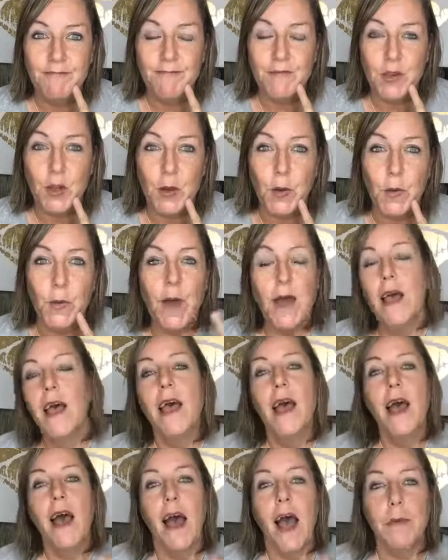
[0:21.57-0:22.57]
So
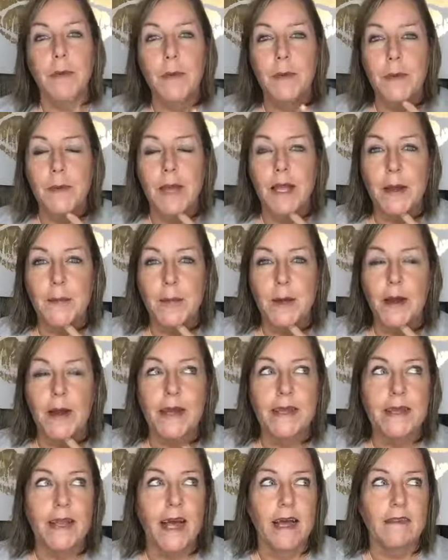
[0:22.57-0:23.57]
I put my makeup
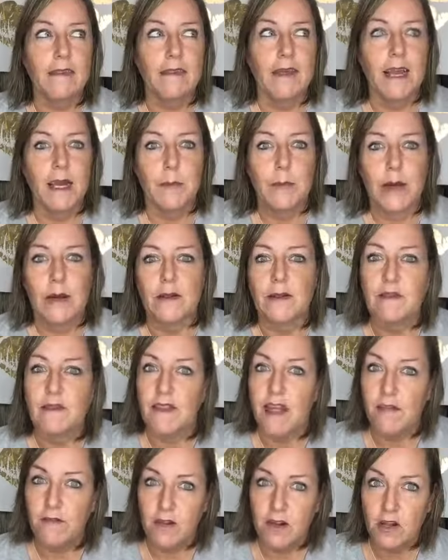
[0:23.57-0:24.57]
on last night about
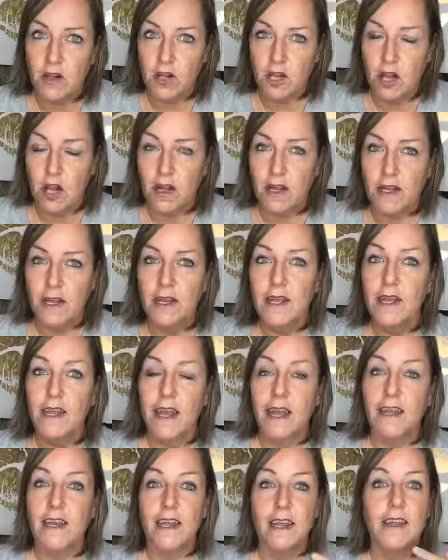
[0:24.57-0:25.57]
7 o'clock
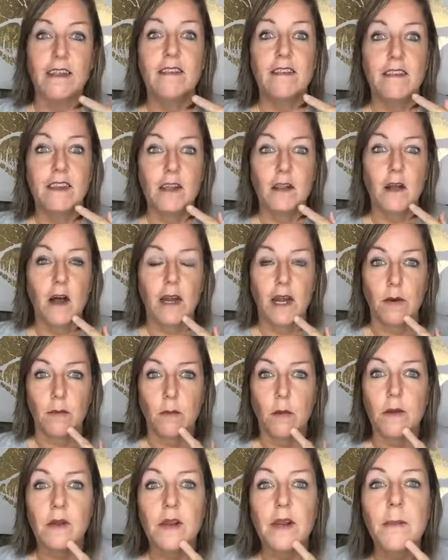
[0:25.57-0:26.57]
and it is still on. I
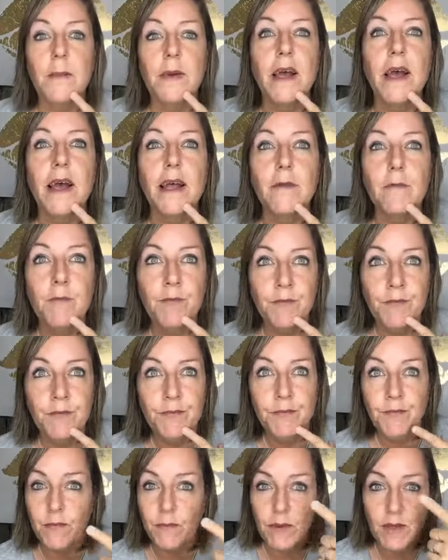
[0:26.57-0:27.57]
rolled out of bed.
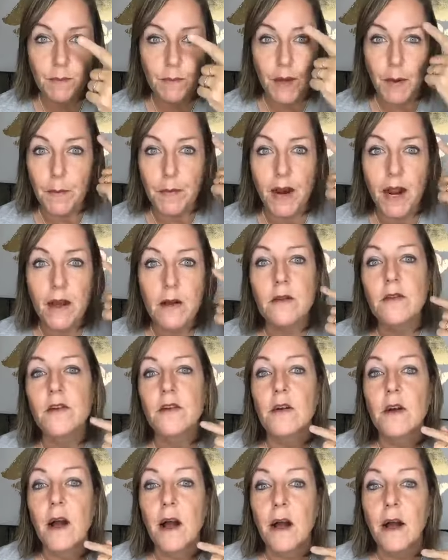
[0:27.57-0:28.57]
My brows
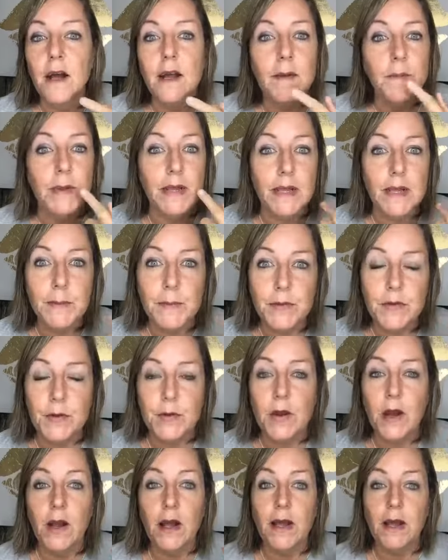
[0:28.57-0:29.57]
are on, my lips are
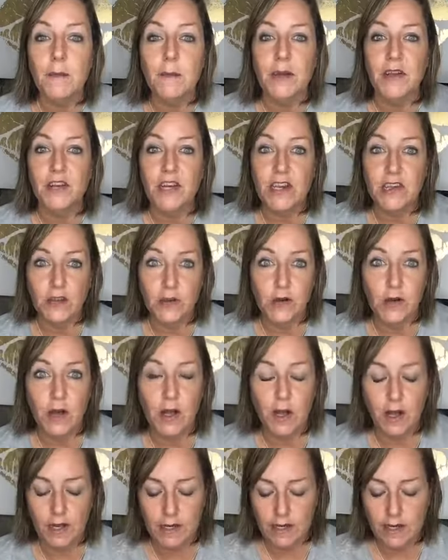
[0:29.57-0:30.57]
on, my cheeks are
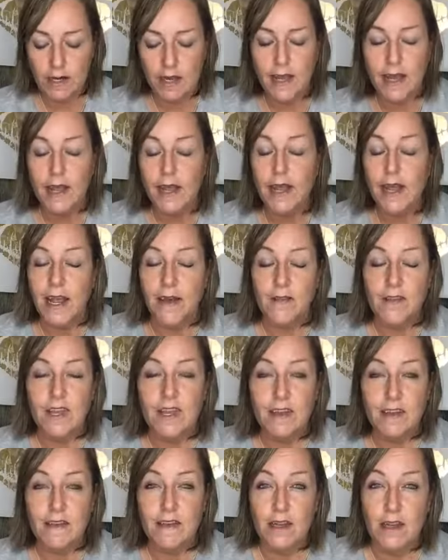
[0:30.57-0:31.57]
on,
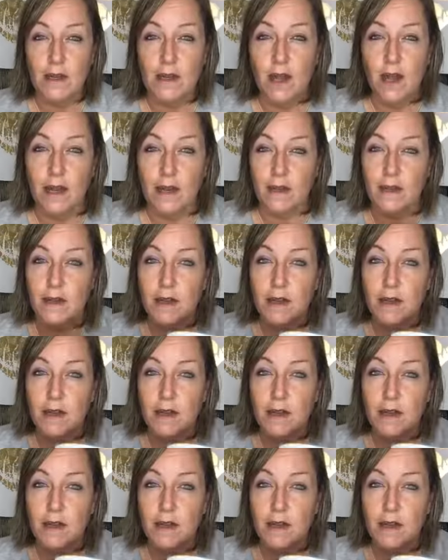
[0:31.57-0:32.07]
everything's still on.